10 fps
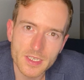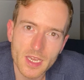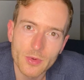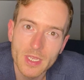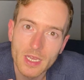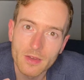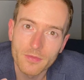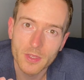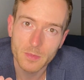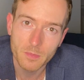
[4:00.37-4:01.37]
and now we
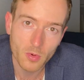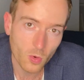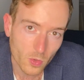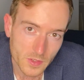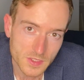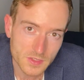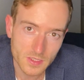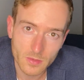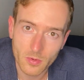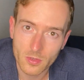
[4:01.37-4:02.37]
have like ports
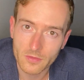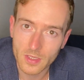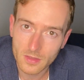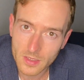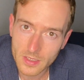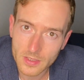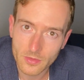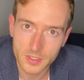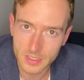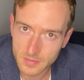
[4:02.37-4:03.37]
like the port of LA
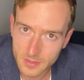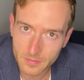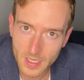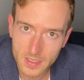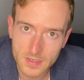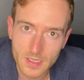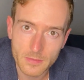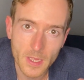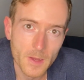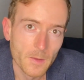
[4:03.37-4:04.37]
where ships are backed
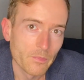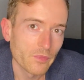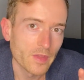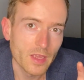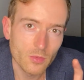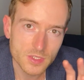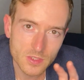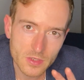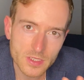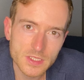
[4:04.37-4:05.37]
up, and we're
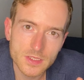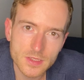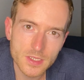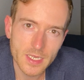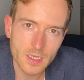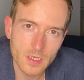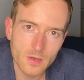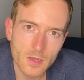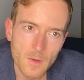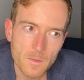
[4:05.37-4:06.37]
starting to see
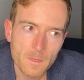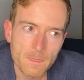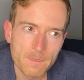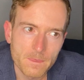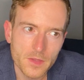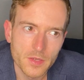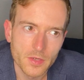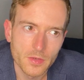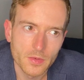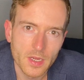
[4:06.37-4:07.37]
how, you
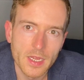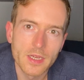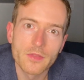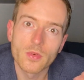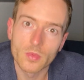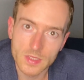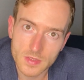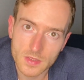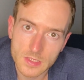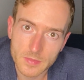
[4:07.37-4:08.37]
know, ahead of the
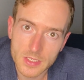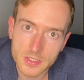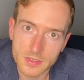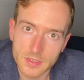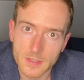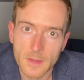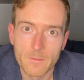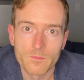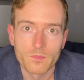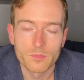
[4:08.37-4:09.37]
winter especially,
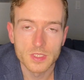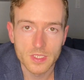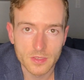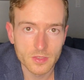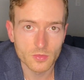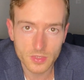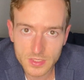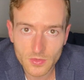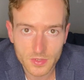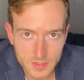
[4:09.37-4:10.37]
material
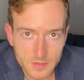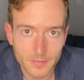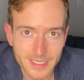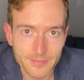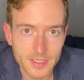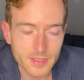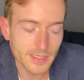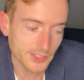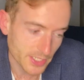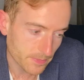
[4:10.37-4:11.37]
resources might be
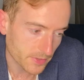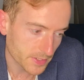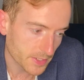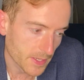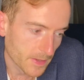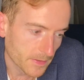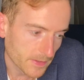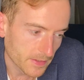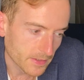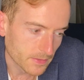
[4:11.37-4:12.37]
in jeopardy
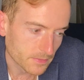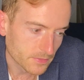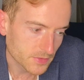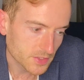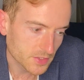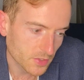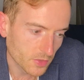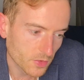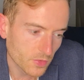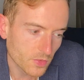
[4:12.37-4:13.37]
um,
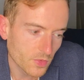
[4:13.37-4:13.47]
so